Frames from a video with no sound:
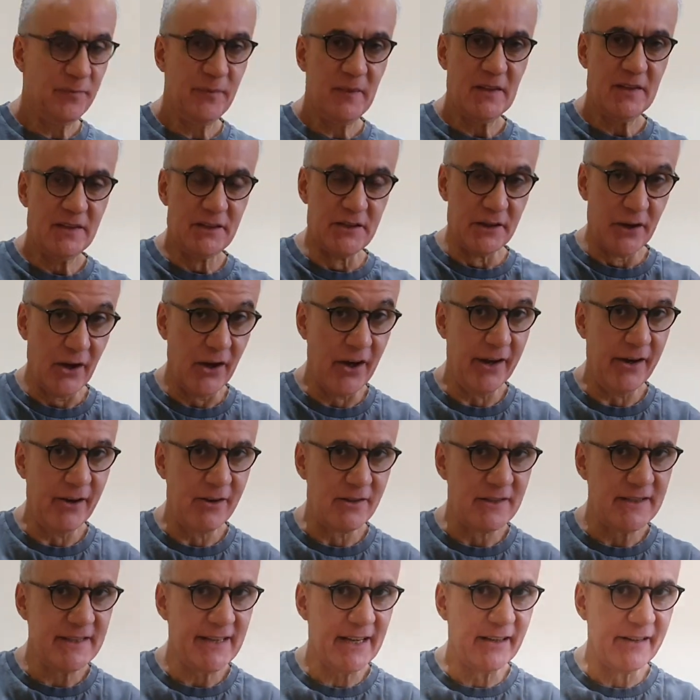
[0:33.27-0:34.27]
tonight
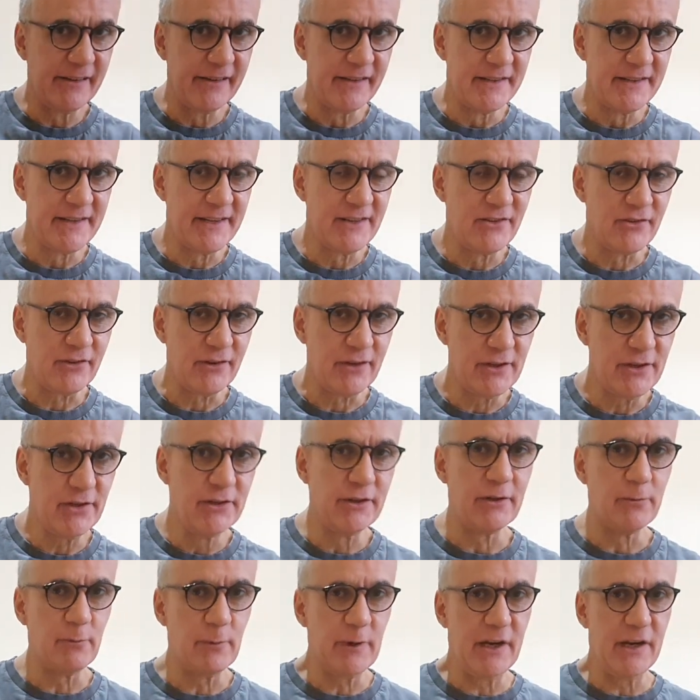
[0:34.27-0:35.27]
on Sale of the Century, you
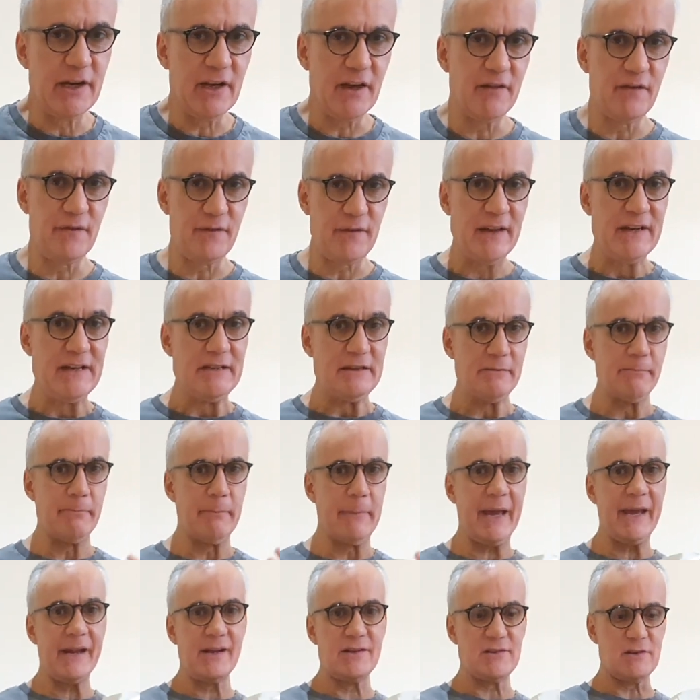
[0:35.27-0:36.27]
could win a Fender
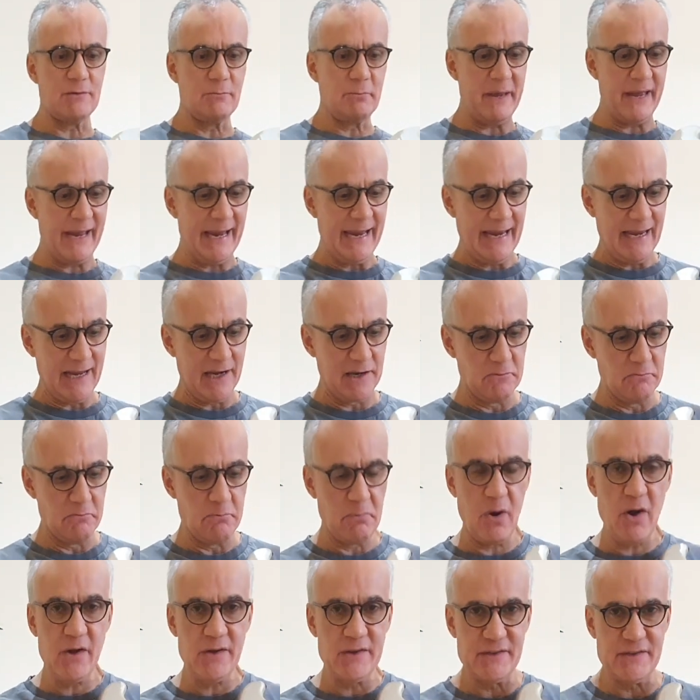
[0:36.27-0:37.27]
made in Japan
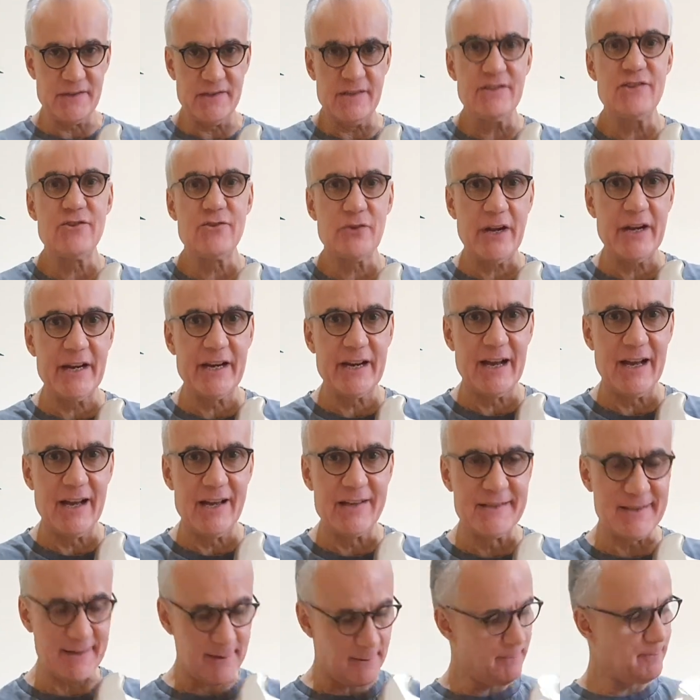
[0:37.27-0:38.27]
box
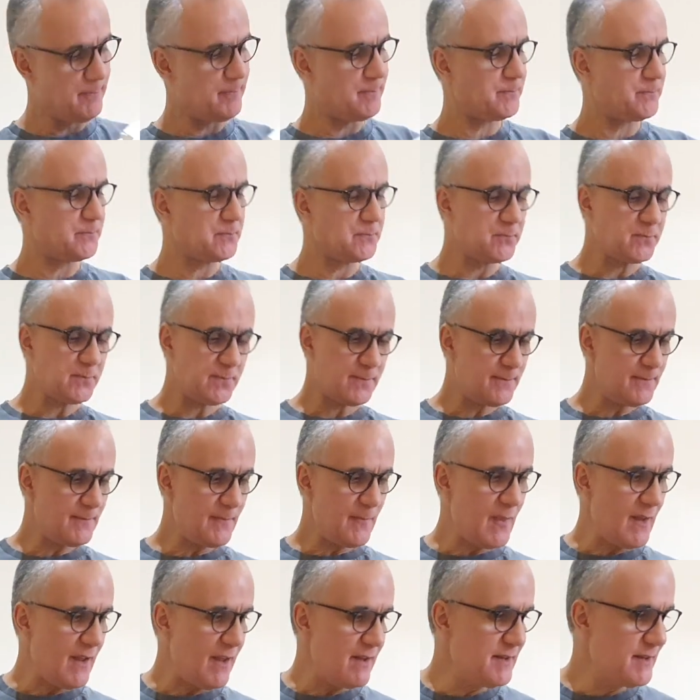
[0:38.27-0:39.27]
Stratocaster.
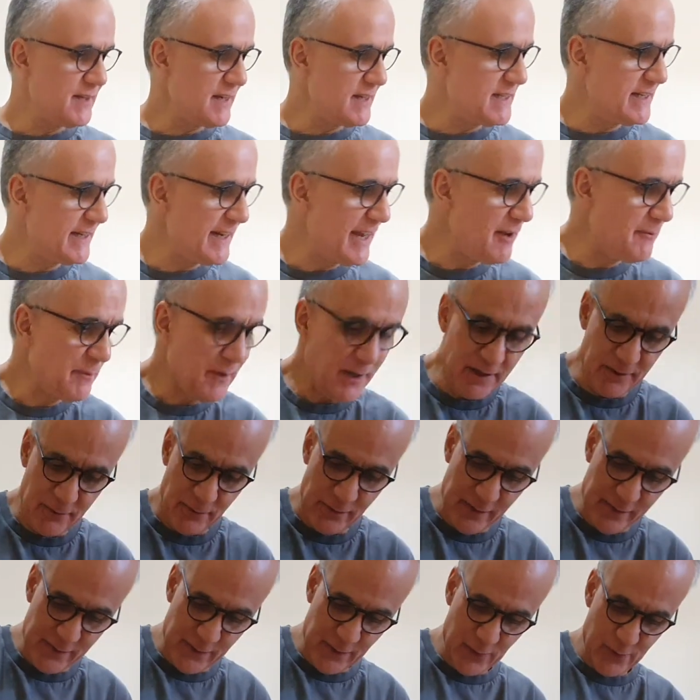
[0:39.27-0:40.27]
So today I'm going to
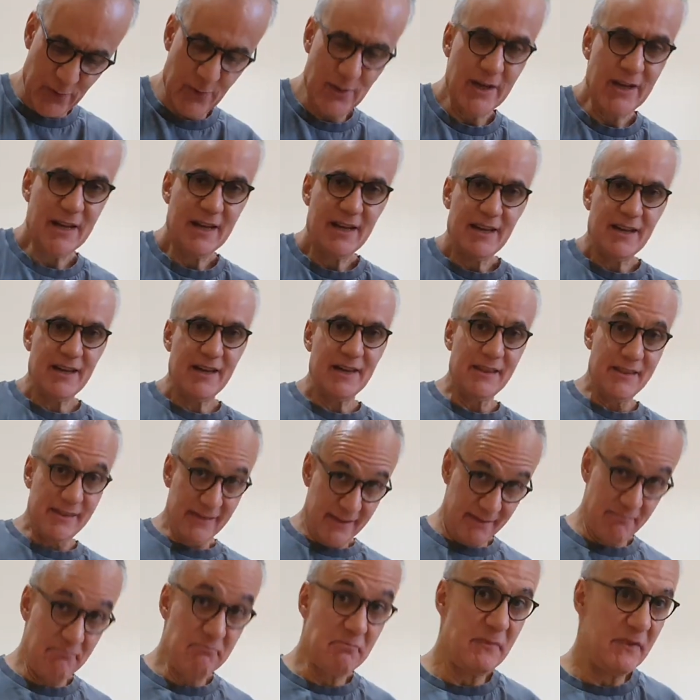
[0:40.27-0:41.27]
review
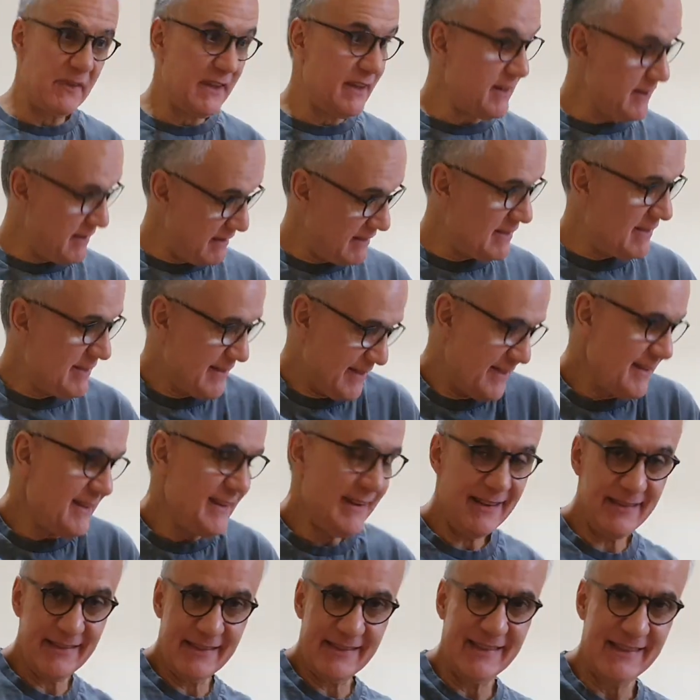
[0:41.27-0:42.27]

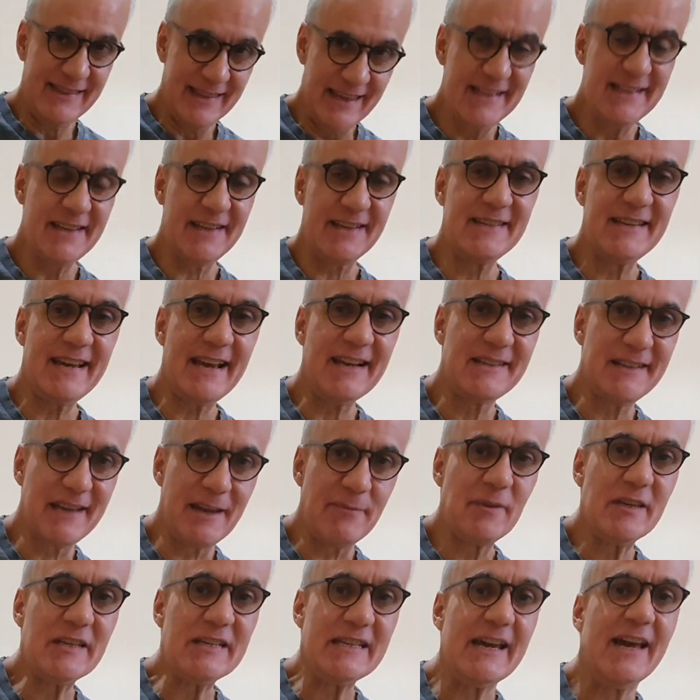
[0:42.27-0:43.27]
this exact
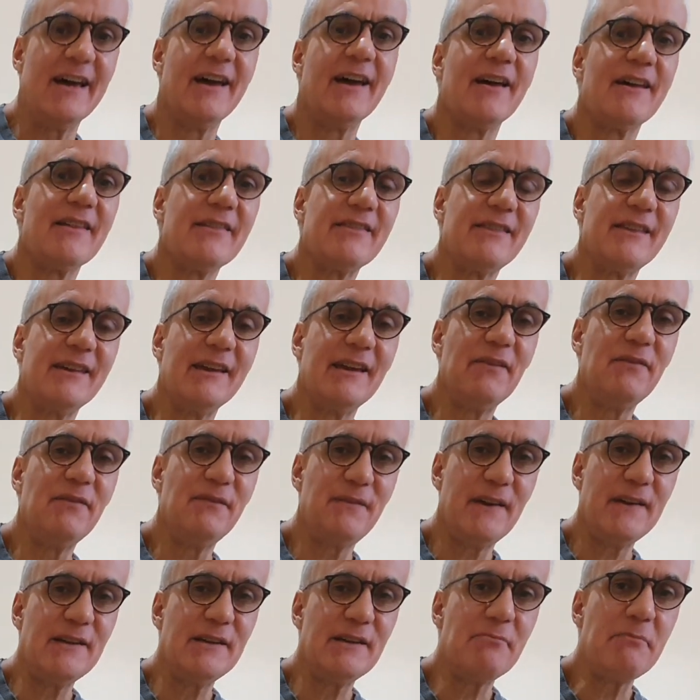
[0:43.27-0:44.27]
same guitar, the
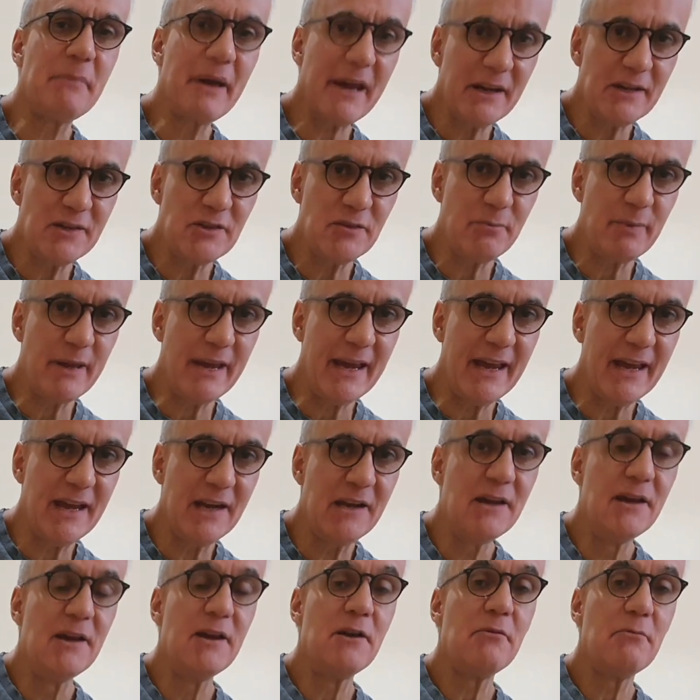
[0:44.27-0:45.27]
Fender made in Japan
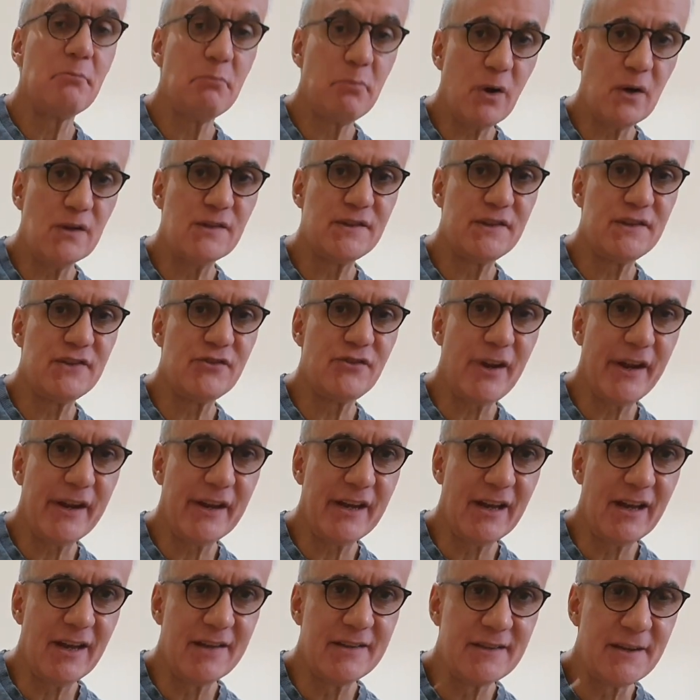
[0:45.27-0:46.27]
box
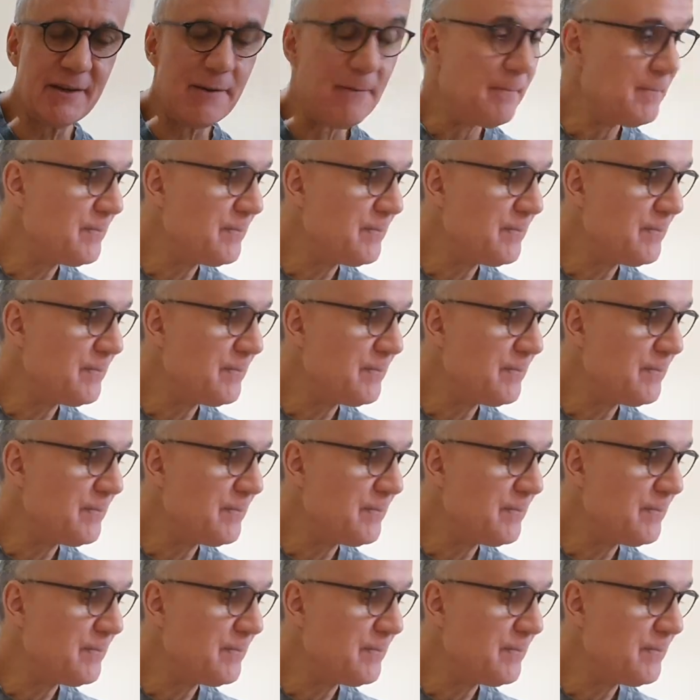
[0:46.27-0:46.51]
Stratocaster.